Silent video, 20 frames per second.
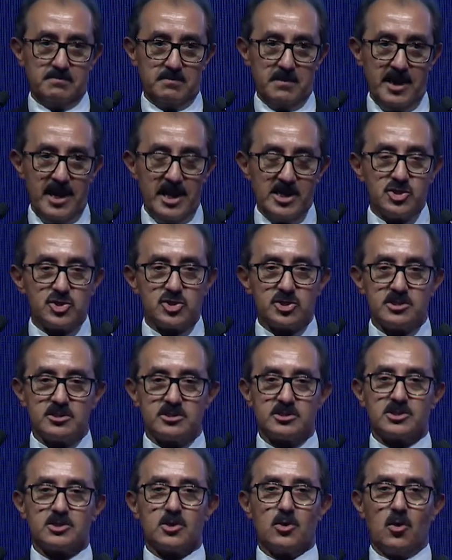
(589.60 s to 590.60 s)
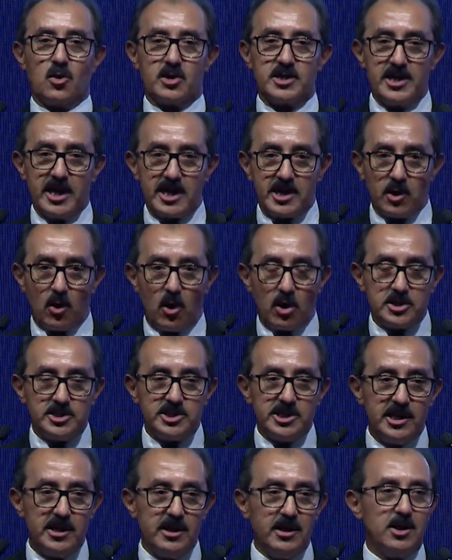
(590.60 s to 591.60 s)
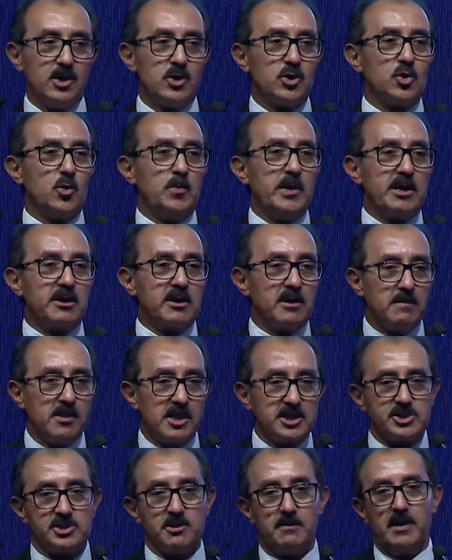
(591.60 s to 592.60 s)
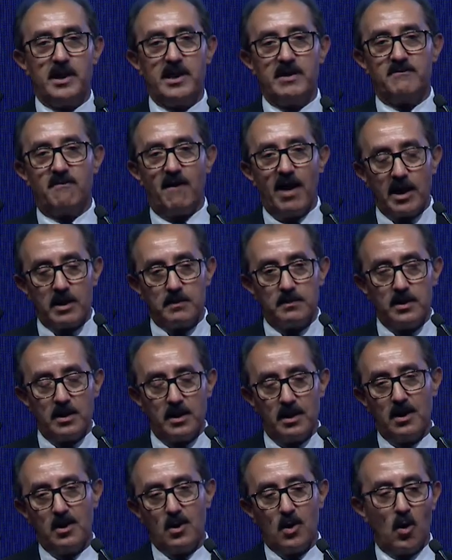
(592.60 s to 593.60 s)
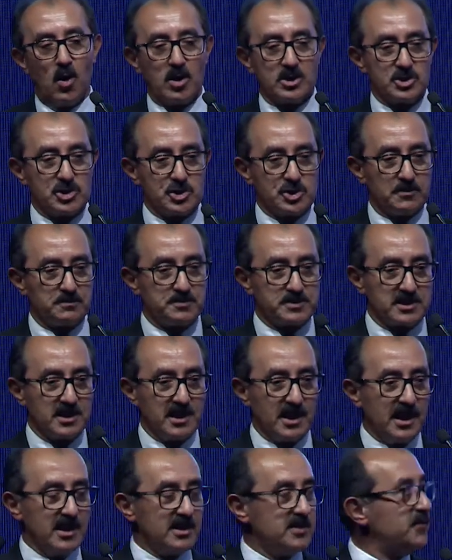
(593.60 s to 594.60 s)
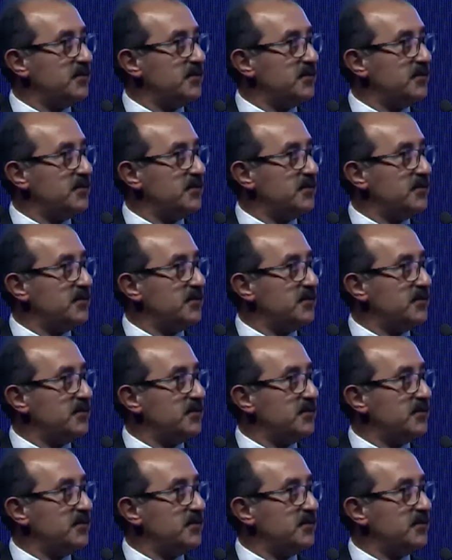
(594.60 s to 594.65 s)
engines or technology to be commercially viable on ships in the